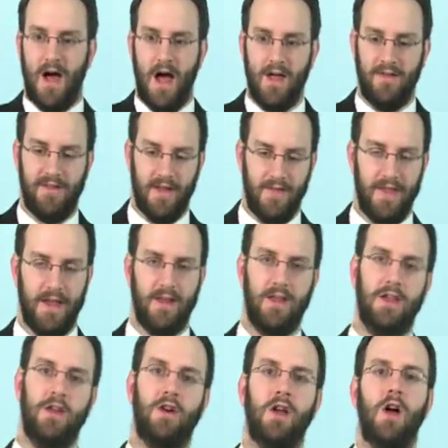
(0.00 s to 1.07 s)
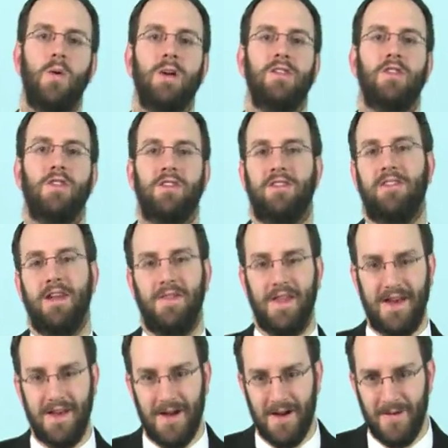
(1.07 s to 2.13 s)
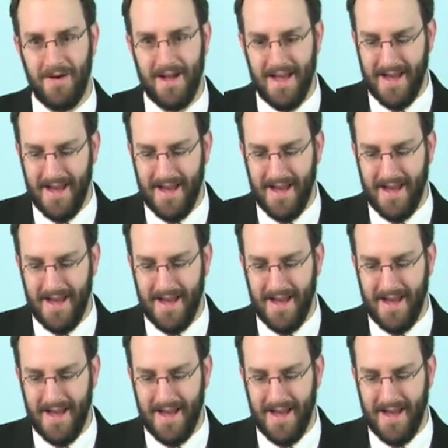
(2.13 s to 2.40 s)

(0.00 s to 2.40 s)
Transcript: something. You can always learn something new.